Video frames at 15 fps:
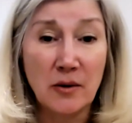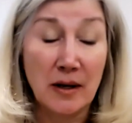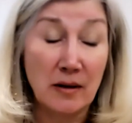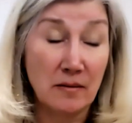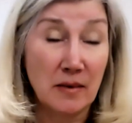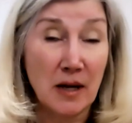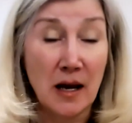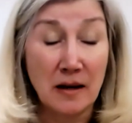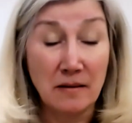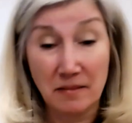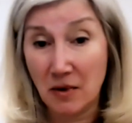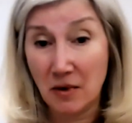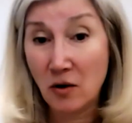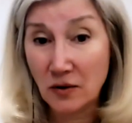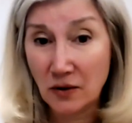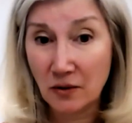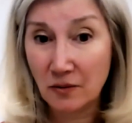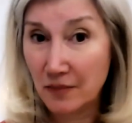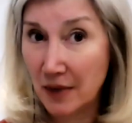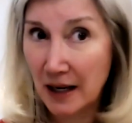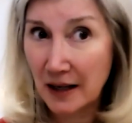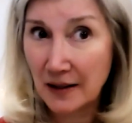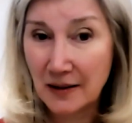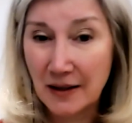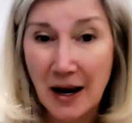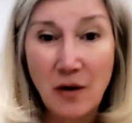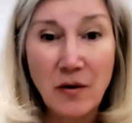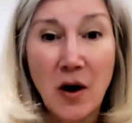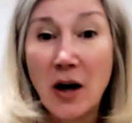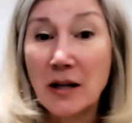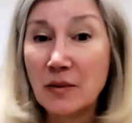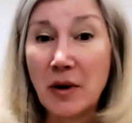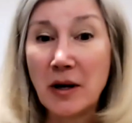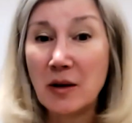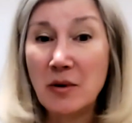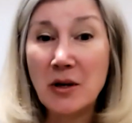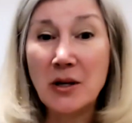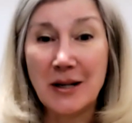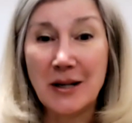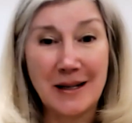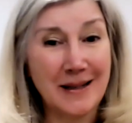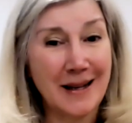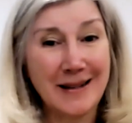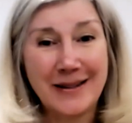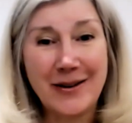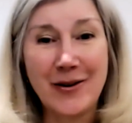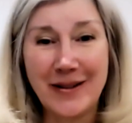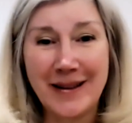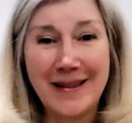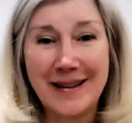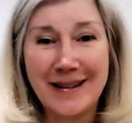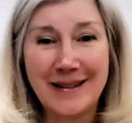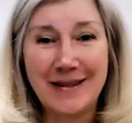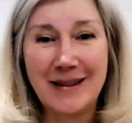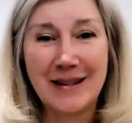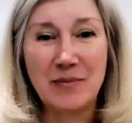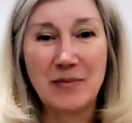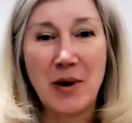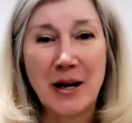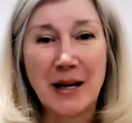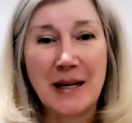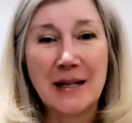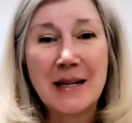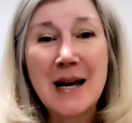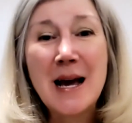and also I guess now the hotspot communities, that's all in this bucket.